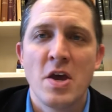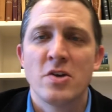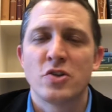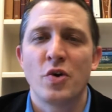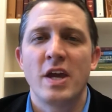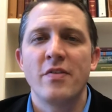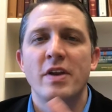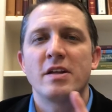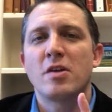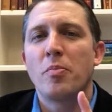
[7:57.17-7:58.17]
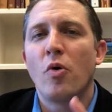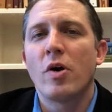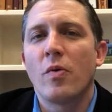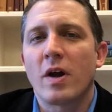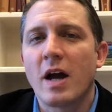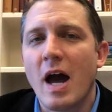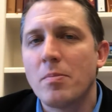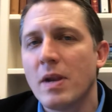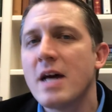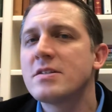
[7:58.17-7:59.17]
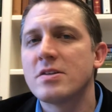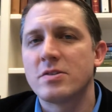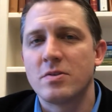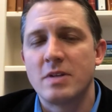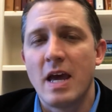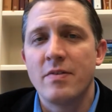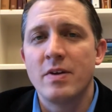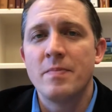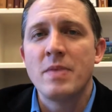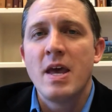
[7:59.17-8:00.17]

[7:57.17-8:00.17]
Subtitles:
So even at the point where God blesses you, David,